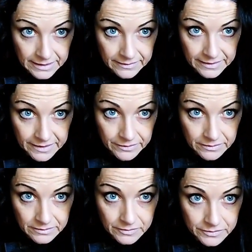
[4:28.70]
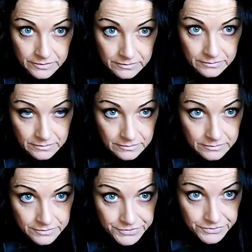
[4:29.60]
And then
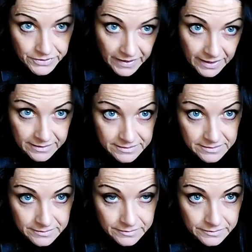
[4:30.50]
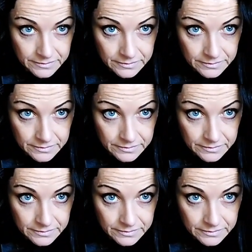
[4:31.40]
do that,